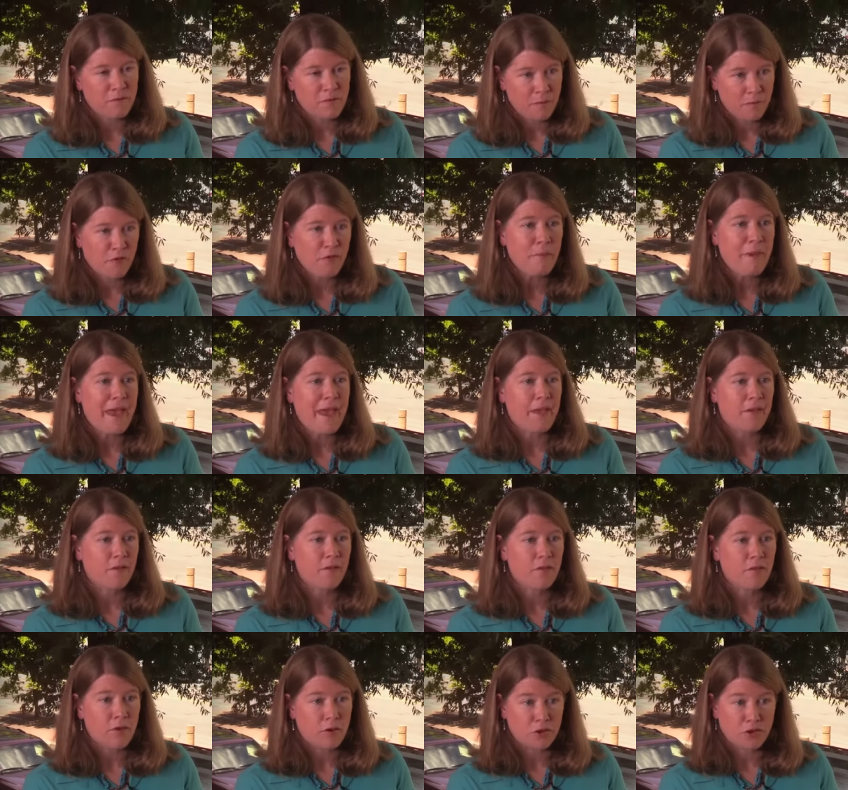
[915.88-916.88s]
from
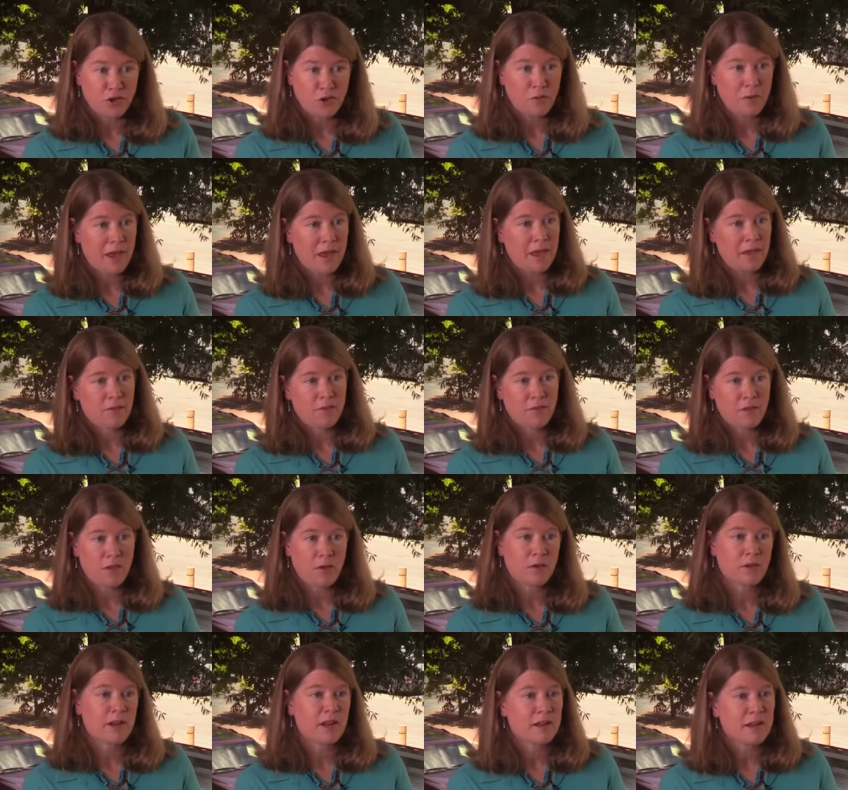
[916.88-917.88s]
space, there are two ways that
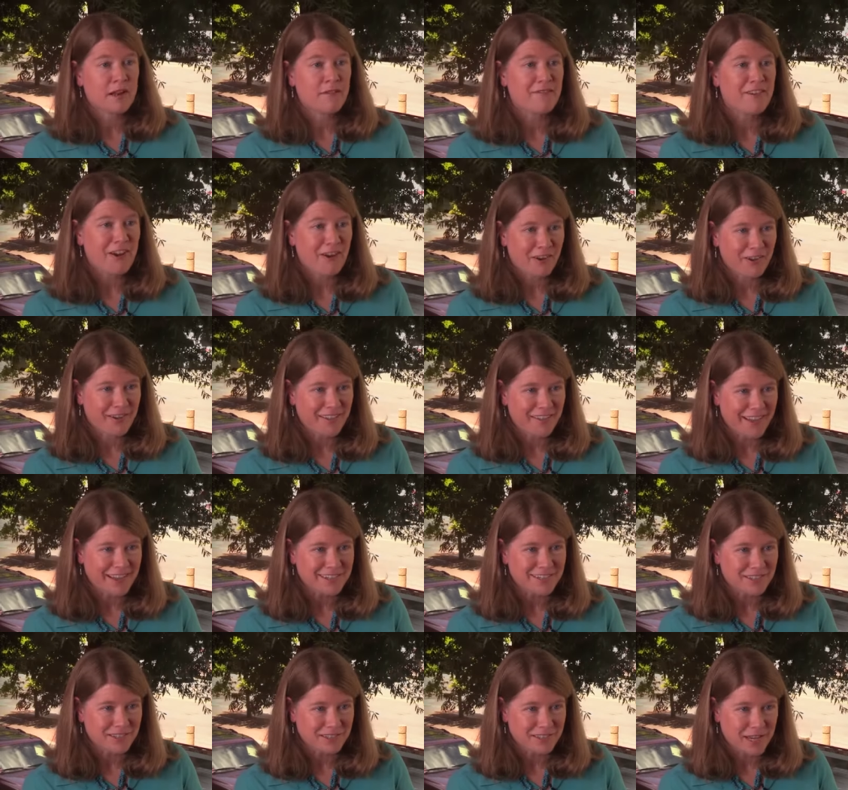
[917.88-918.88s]
you can identify
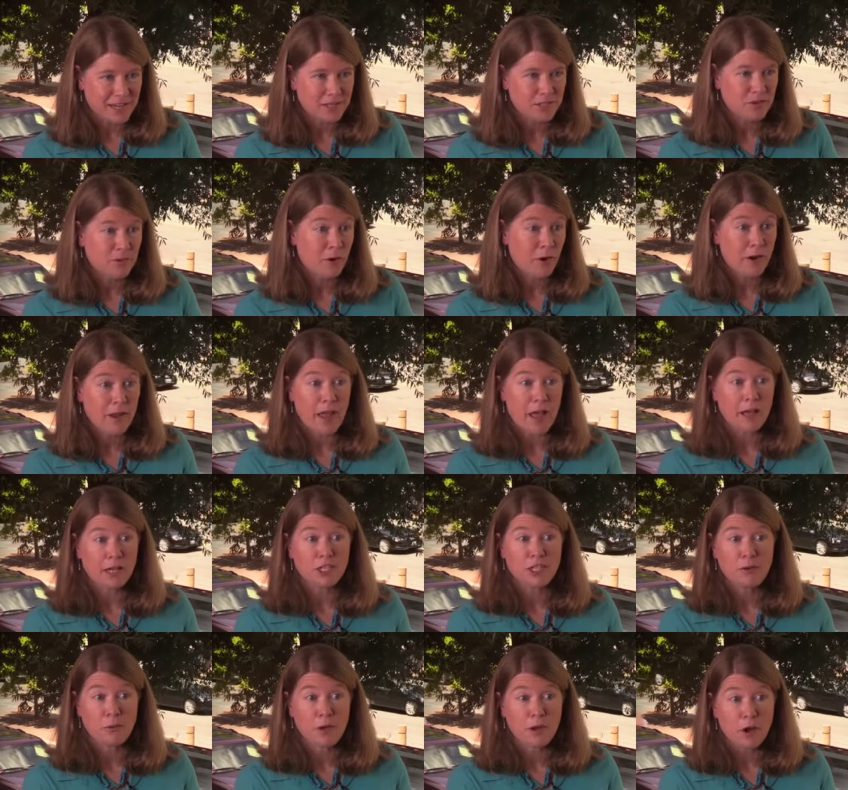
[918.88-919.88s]
archaeological sites. So in
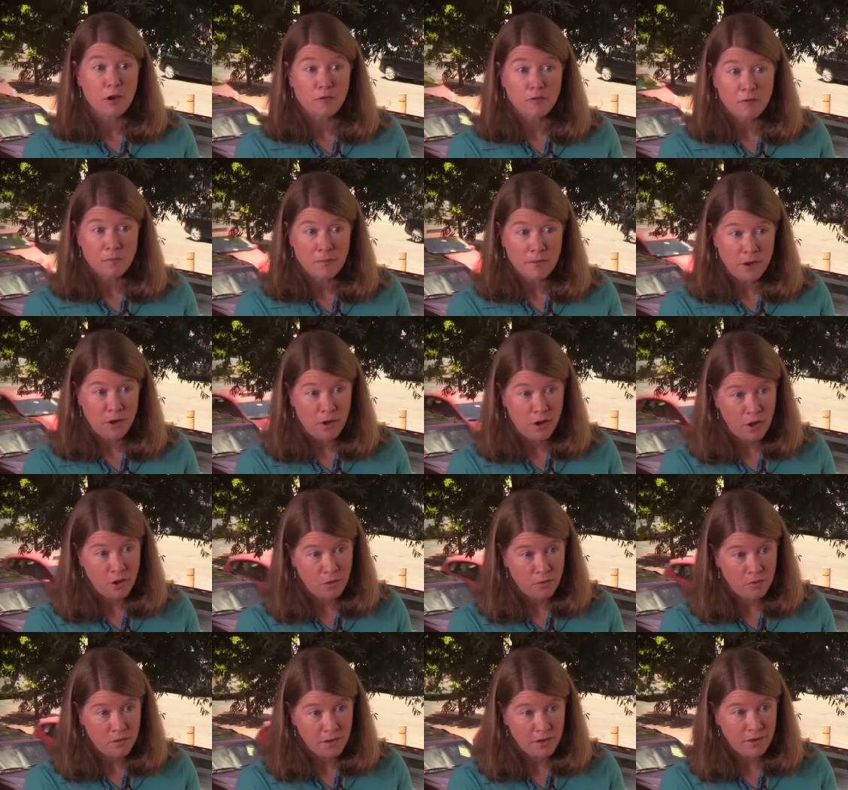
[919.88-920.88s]
archaeology, we go from the
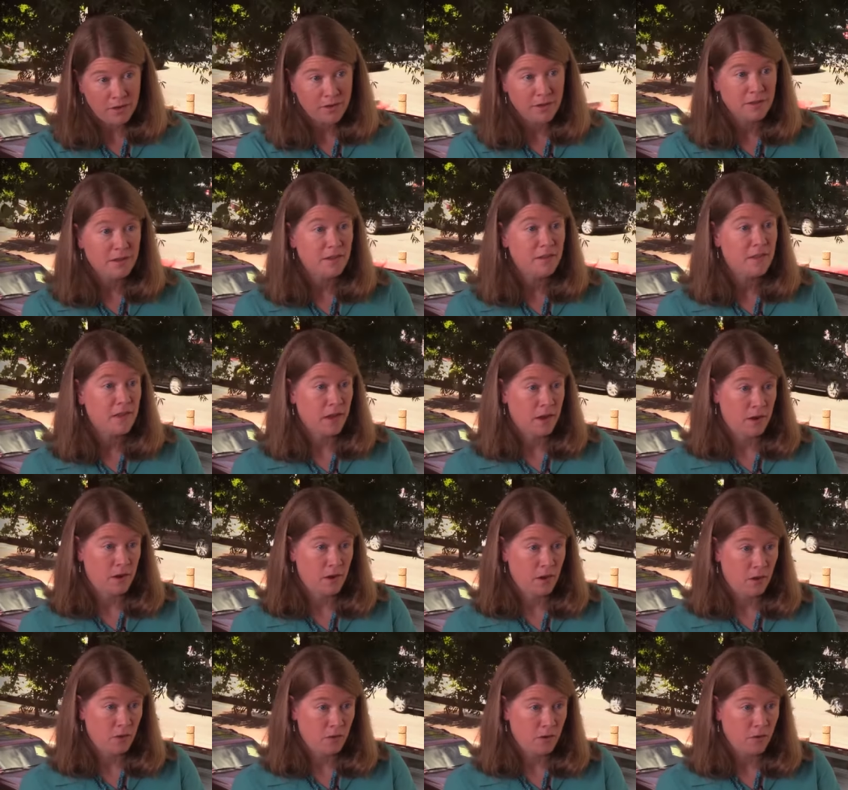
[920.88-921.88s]
known to the
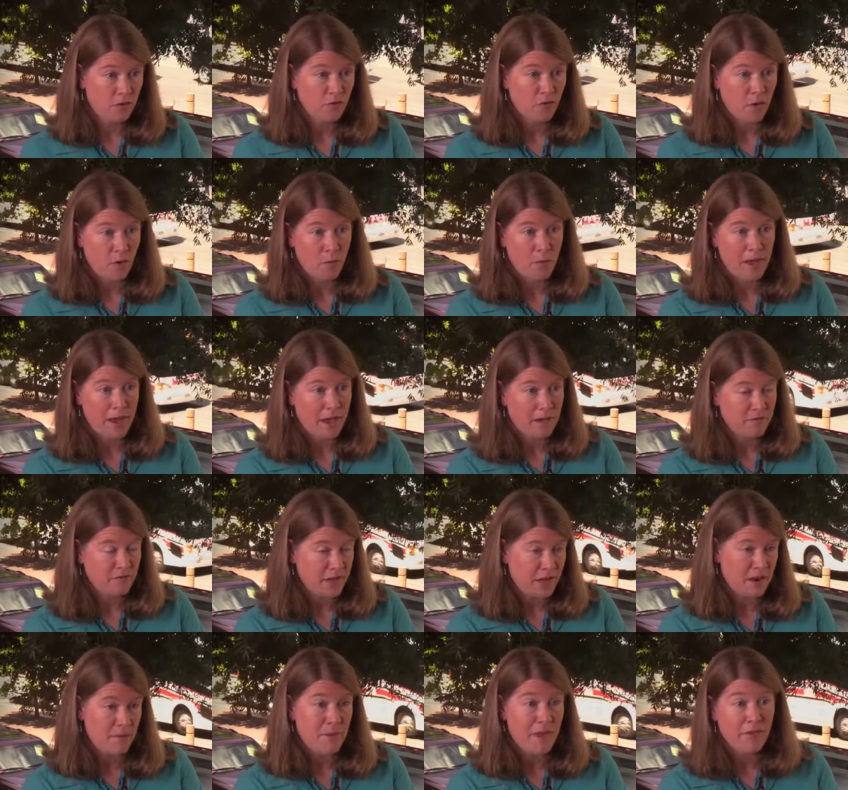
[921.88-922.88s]
unknown. So we have
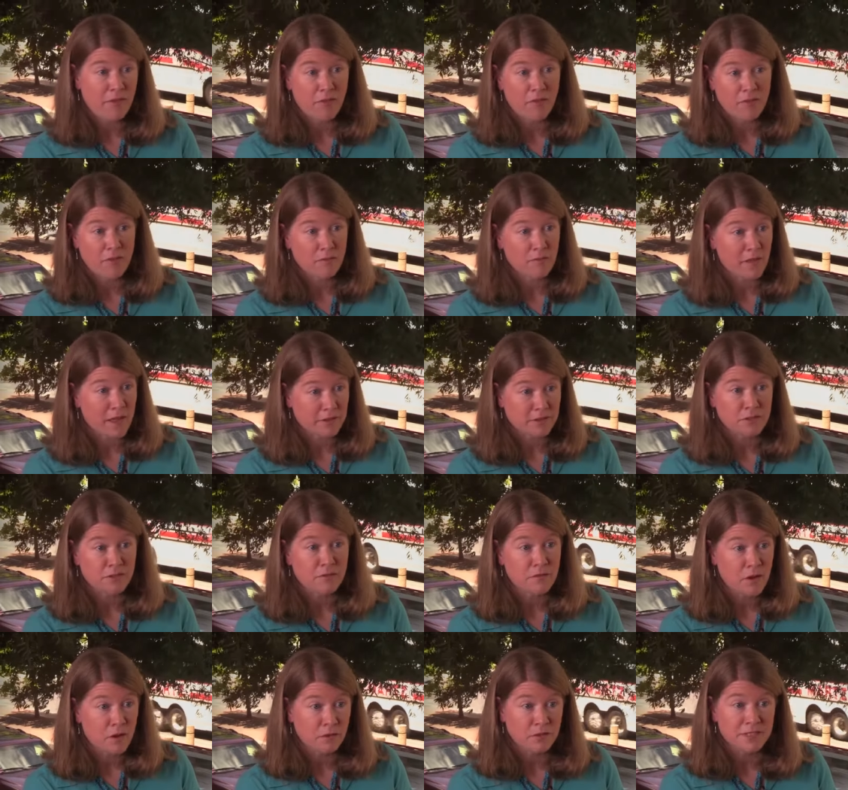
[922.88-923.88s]
databases of lots
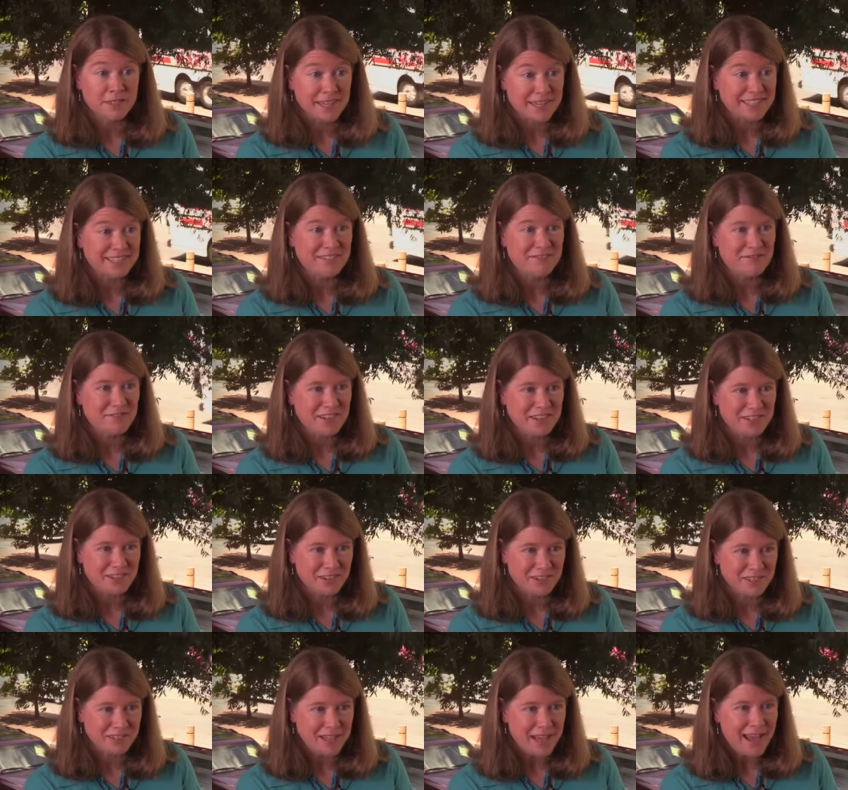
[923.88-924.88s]
of known sites and
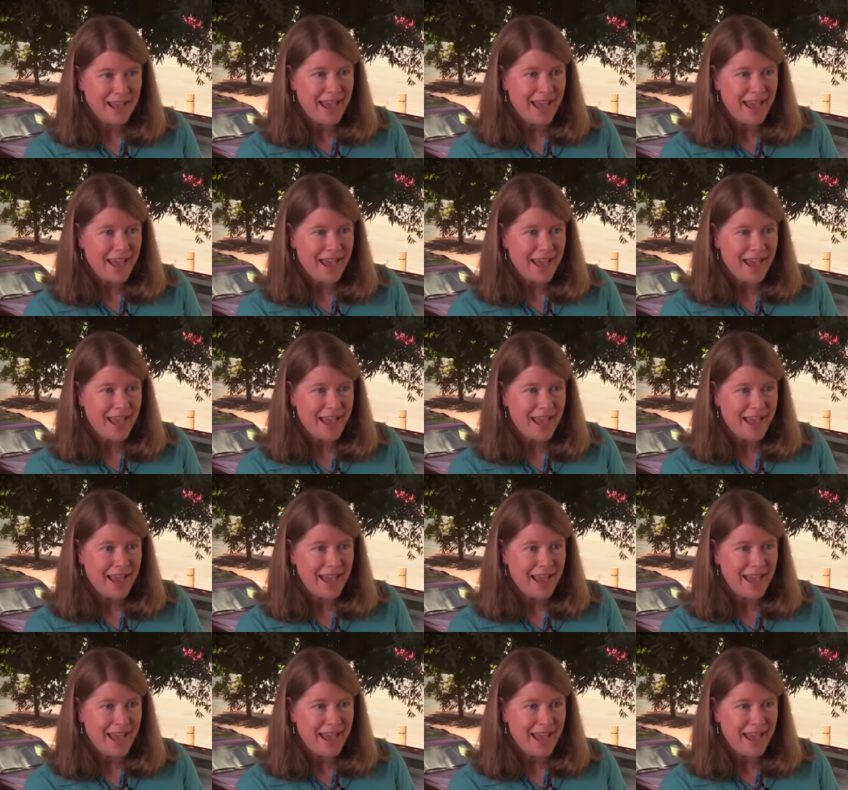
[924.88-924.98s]
features,